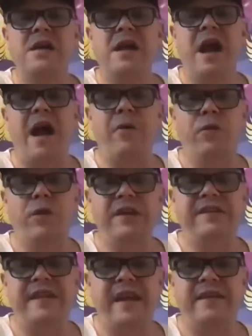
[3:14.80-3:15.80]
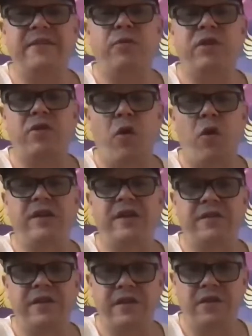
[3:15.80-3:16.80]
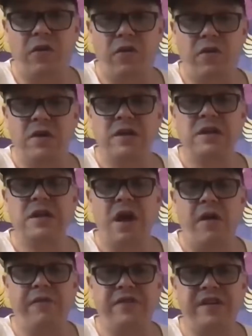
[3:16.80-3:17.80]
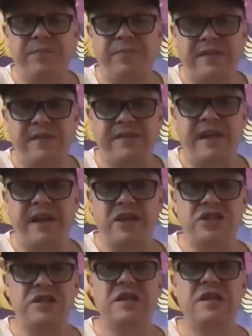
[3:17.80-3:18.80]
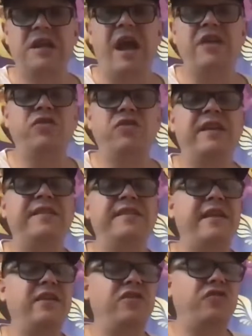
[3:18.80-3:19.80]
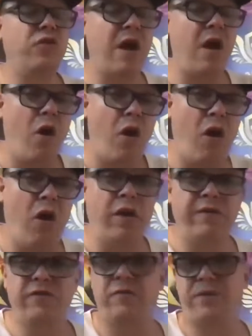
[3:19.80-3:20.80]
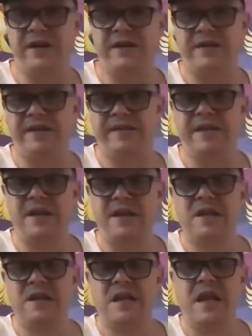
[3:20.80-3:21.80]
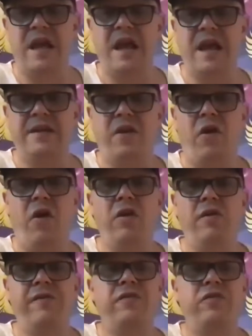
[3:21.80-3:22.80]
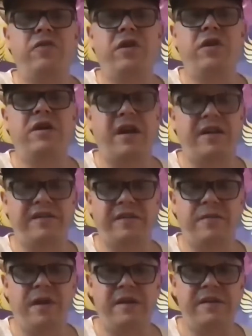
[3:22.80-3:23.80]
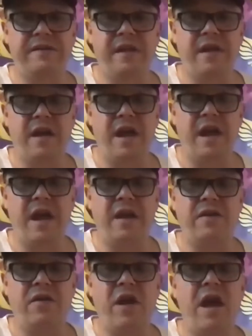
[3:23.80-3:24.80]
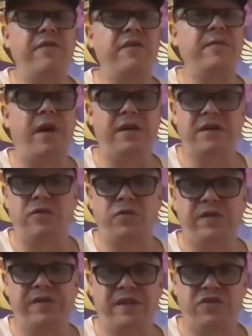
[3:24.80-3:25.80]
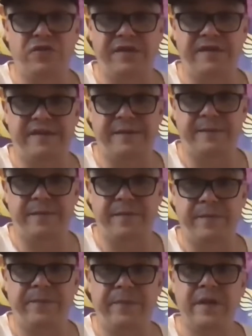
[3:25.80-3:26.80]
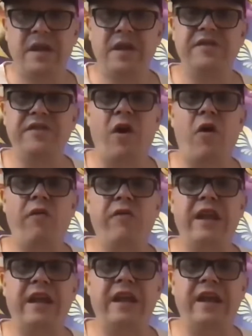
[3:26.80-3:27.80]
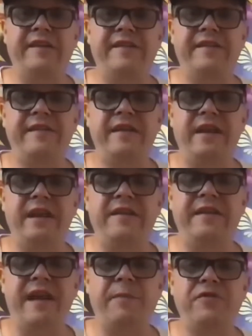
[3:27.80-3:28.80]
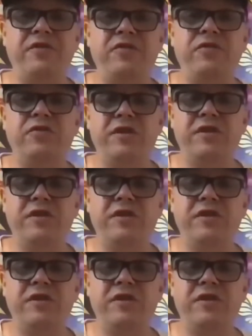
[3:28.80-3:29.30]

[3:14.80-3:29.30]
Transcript: I will send the recorded video of this presentation, and you can send it to all of your partners and all of your customers and everybody who is interested. So, Vili, it's up to you.